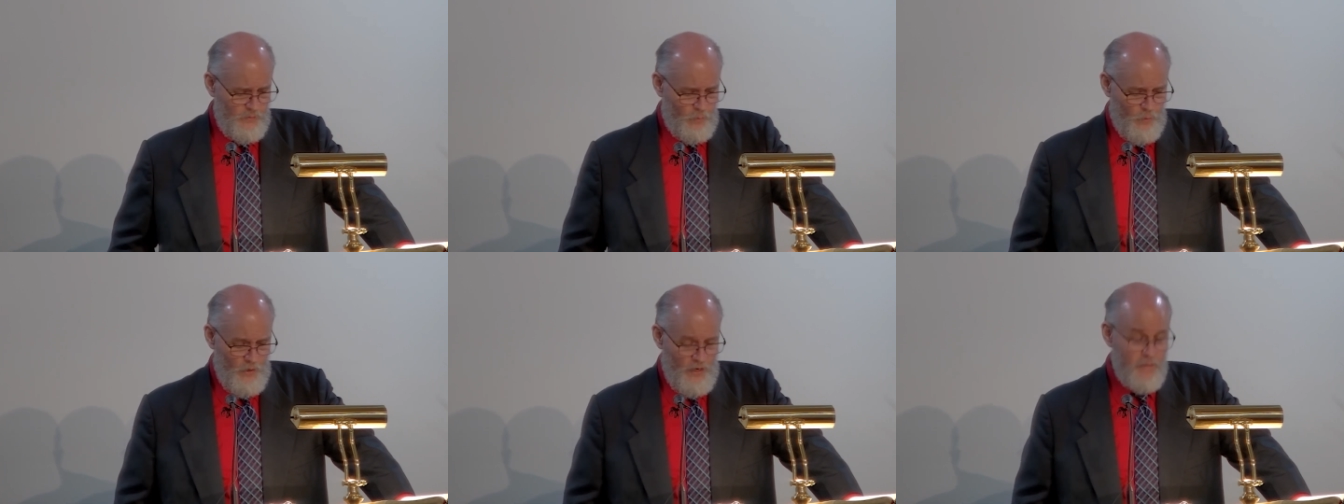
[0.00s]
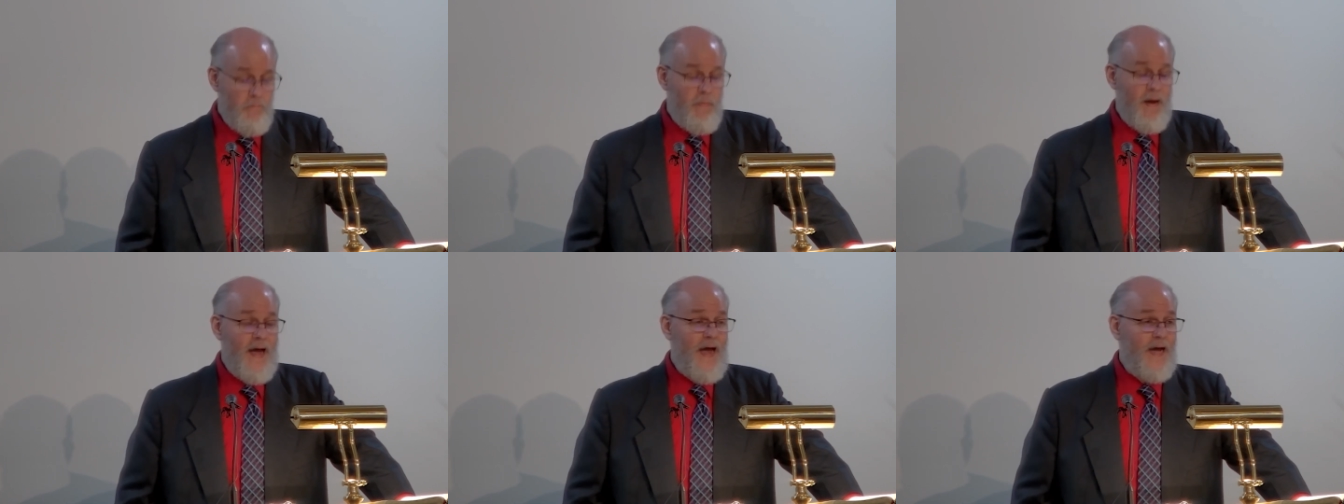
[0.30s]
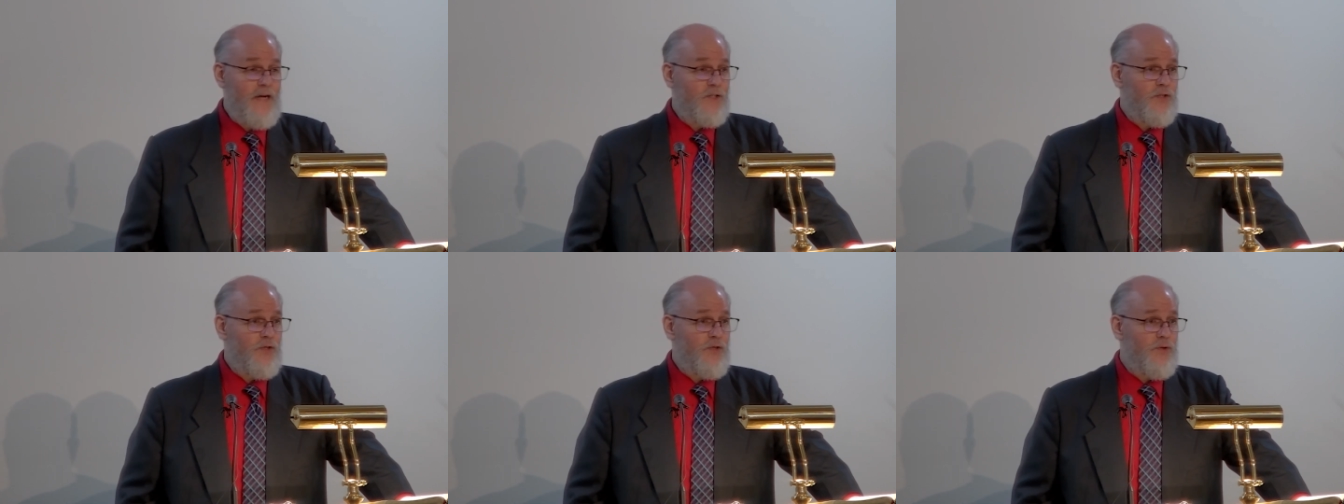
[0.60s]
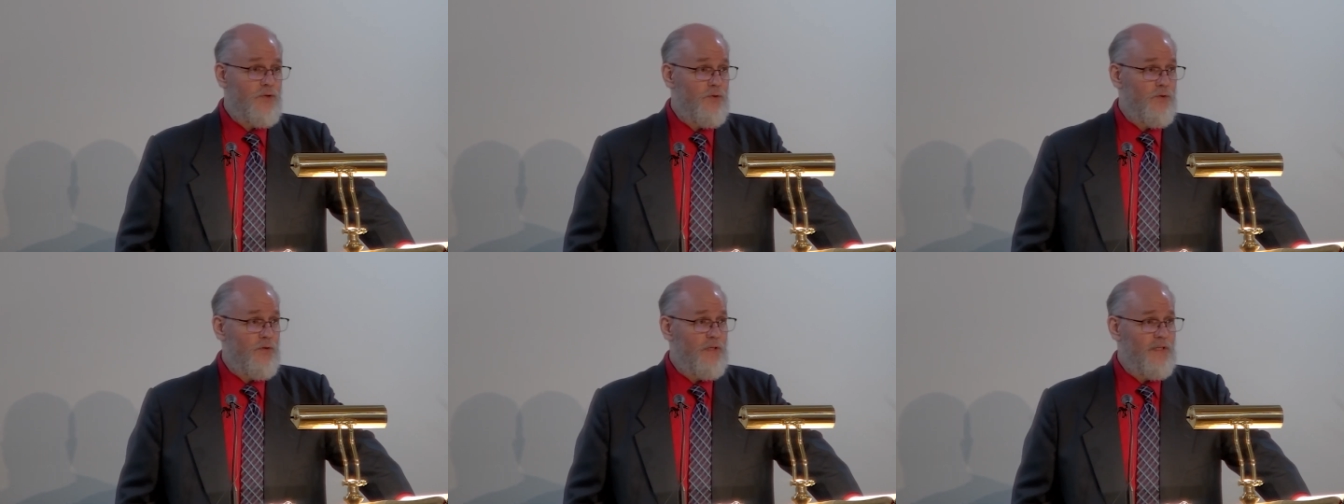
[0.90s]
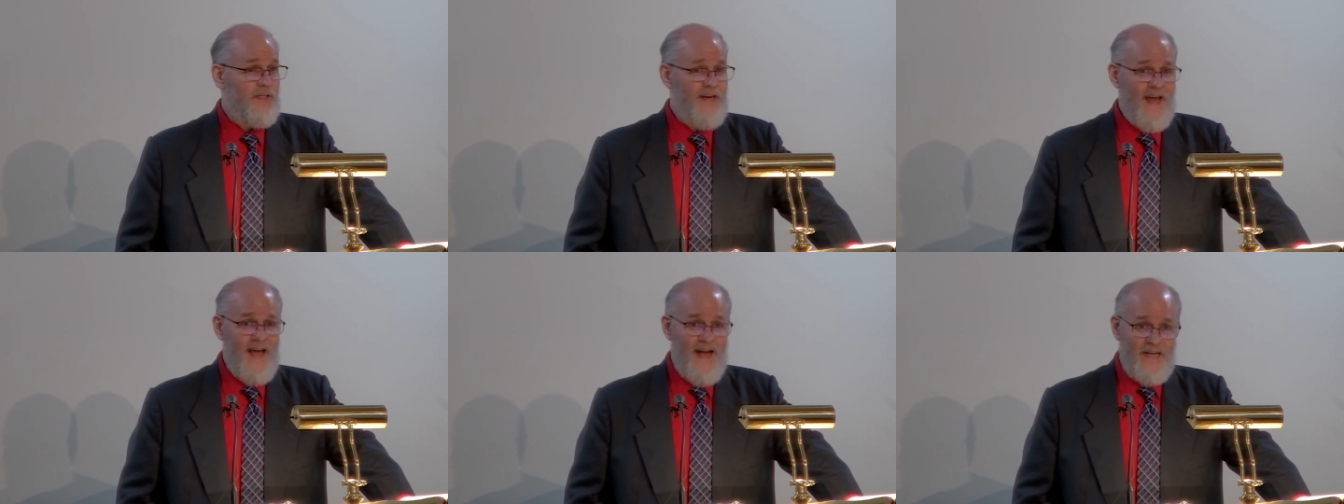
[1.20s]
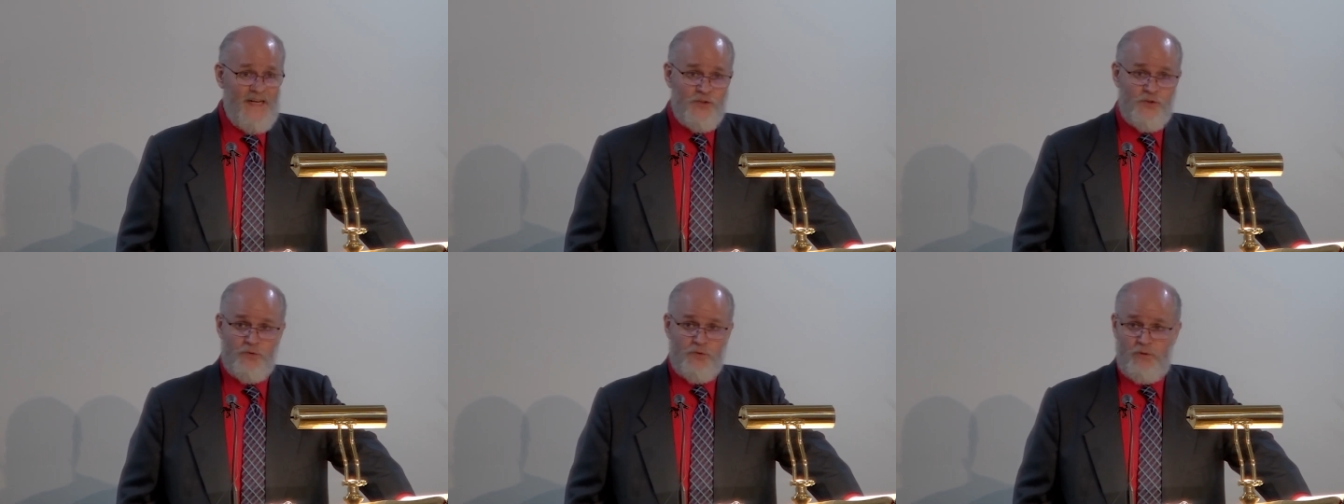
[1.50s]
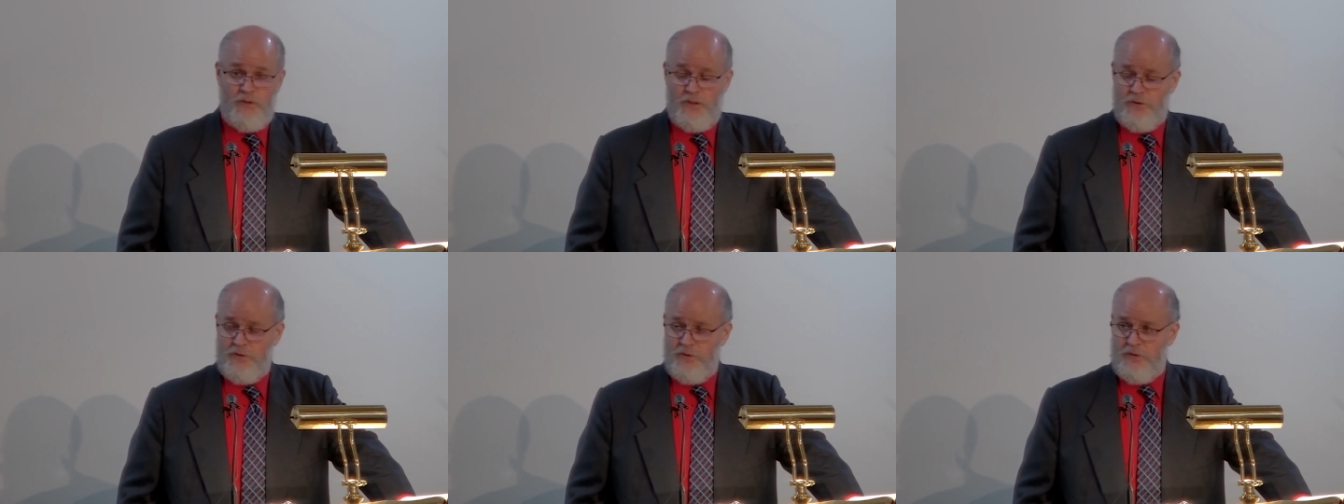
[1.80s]
went back to
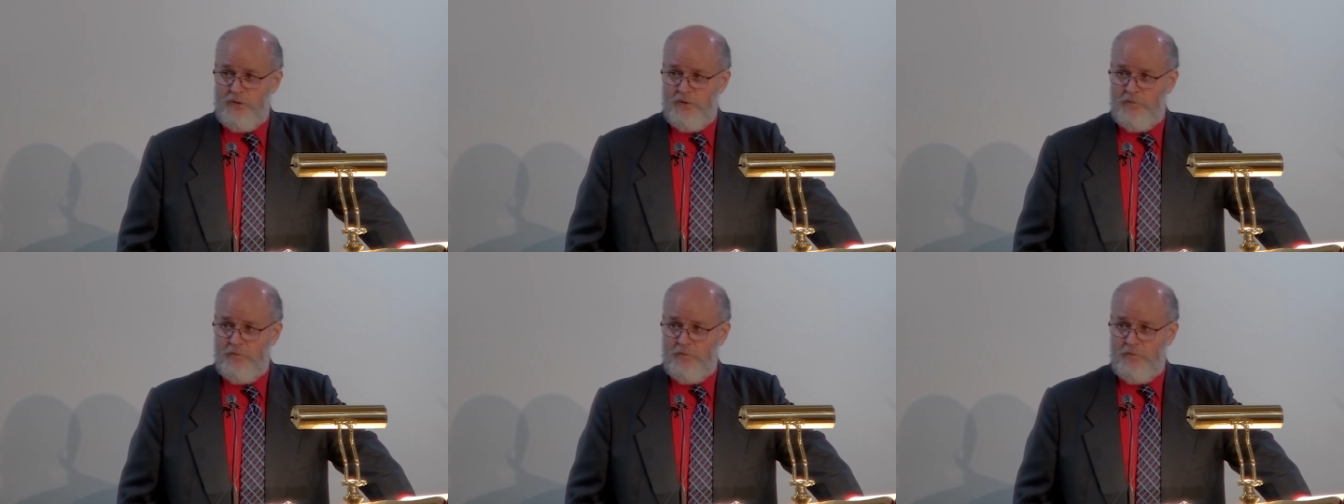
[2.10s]
Nazareth,